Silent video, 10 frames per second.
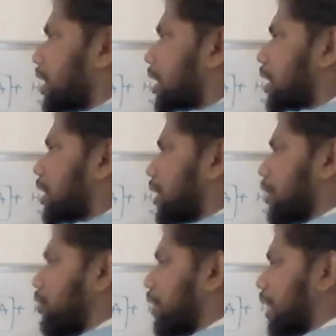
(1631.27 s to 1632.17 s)

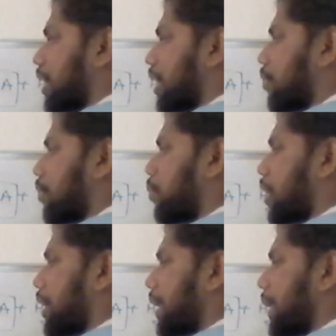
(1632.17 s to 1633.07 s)
you will have
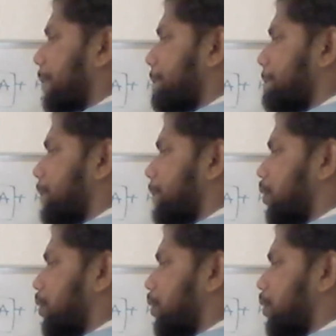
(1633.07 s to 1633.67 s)
1 m